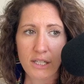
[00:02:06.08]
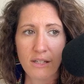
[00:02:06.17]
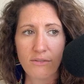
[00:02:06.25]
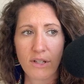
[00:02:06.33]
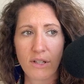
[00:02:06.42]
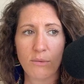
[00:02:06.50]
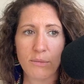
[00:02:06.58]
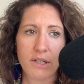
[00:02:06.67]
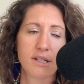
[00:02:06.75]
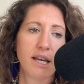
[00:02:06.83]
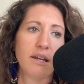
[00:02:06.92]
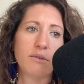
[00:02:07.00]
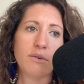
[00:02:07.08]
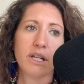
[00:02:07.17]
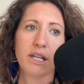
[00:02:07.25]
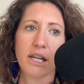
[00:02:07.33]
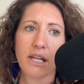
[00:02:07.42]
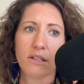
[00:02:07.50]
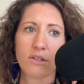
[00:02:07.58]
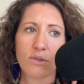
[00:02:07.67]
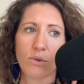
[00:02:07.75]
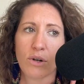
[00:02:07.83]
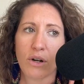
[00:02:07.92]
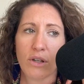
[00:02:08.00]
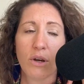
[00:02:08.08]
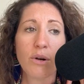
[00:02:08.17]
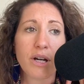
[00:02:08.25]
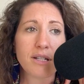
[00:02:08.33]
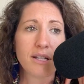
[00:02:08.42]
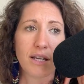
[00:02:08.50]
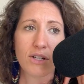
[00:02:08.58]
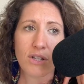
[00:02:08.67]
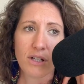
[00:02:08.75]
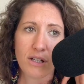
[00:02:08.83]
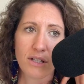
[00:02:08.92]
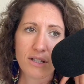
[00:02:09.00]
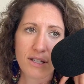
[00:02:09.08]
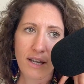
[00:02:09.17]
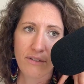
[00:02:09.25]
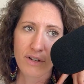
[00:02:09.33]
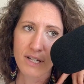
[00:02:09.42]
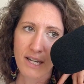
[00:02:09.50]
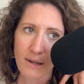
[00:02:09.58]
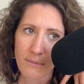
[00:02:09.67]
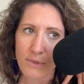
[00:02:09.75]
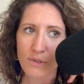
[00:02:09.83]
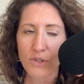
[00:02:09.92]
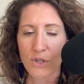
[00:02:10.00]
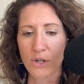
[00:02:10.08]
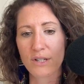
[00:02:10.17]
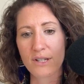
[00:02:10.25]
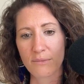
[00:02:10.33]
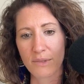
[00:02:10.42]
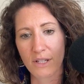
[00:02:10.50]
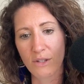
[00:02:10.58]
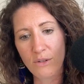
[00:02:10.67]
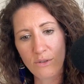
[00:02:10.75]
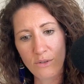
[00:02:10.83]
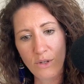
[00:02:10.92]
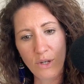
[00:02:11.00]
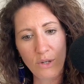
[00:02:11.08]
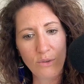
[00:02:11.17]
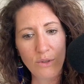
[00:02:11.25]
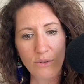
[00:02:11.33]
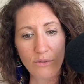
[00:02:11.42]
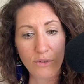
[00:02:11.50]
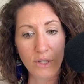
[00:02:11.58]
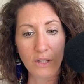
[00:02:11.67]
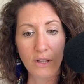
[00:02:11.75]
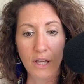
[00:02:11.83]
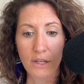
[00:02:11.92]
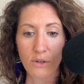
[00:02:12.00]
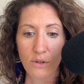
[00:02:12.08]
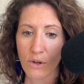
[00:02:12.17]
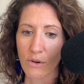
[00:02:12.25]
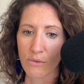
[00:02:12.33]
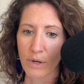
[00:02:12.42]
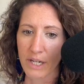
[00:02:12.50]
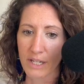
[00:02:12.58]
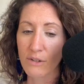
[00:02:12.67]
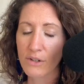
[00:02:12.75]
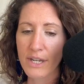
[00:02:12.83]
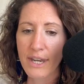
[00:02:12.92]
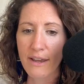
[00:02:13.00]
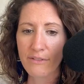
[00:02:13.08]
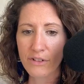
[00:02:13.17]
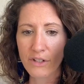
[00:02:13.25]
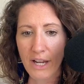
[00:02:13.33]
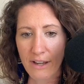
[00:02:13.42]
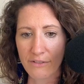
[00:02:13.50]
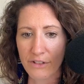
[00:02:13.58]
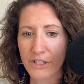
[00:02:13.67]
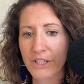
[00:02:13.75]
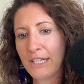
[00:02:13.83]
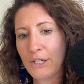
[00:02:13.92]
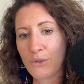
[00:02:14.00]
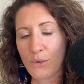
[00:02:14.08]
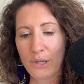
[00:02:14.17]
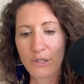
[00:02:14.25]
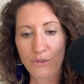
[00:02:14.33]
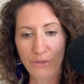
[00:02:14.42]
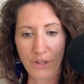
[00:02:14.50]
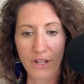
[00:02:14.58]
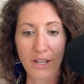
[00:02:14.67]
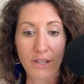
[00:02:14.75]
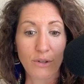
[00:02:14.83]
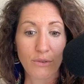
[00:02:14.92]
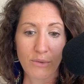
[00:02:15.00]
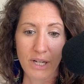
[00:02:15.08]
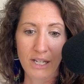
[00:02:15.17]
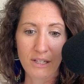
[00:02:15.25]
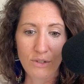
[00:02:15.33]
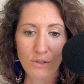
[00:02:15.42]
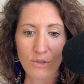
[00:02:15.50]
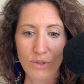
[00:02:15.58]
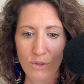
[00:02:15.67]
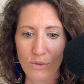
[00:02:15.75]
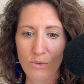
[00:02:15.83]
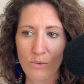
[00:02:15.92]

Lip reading: giving human design readings or yoga sessions, every time you start something new, you feel like you're not ready. You're never ever going to feel like you're ready to do